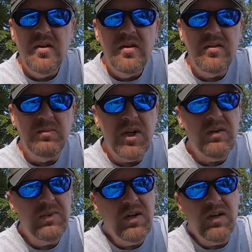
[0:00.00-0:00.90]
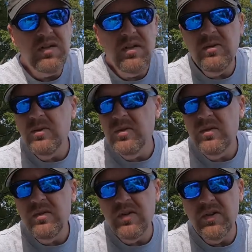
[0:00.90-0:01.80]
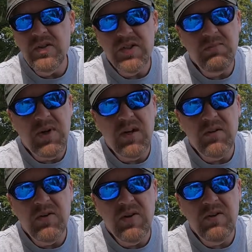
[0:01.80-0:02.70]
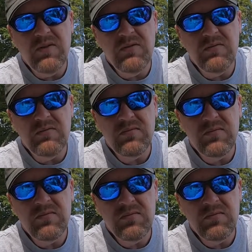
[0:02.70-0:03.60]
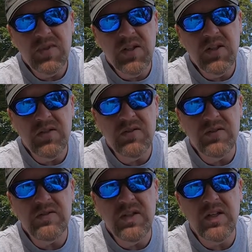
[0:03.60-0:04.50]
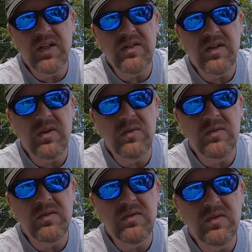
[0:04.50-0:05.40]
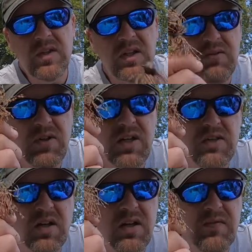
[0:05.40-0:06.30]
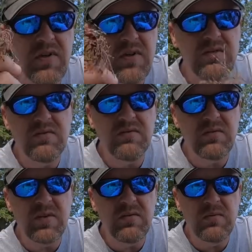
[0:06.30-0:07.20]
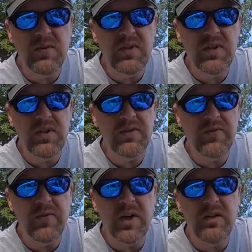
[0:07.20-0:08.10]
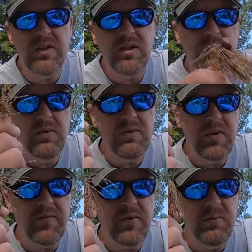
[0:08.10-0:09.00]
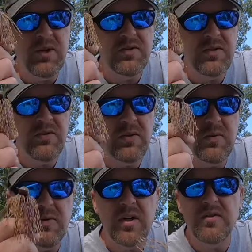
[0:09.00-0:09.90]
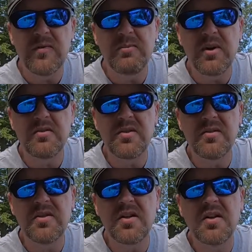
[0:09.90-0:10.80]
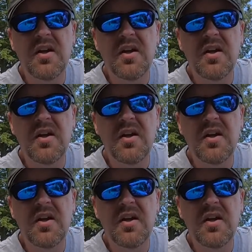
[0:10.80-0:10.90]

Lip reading: Sometimes in October there's a jig bite going on, and it gets going, and you can catch a lot of fish throwing one of these. If they're out deeper, that football jig, 3/4 ounce football jig, say,